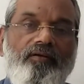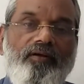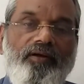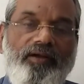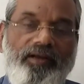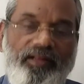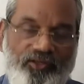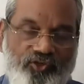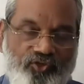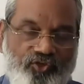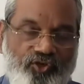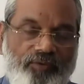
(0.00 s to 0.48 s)

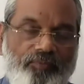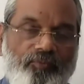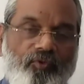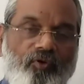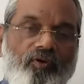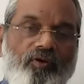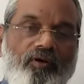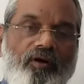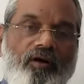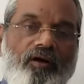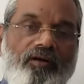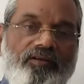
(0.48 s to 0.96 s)

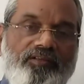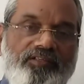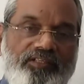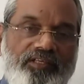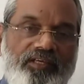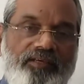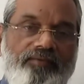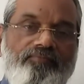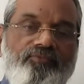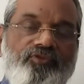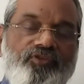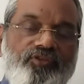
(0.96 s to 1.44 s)
Desdemona
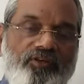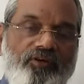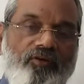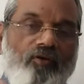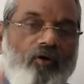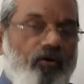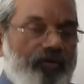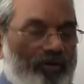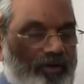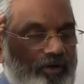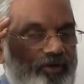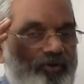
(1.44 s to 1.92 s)
seems
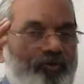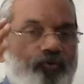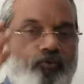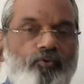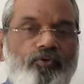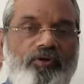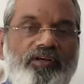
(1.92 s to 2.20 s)
not to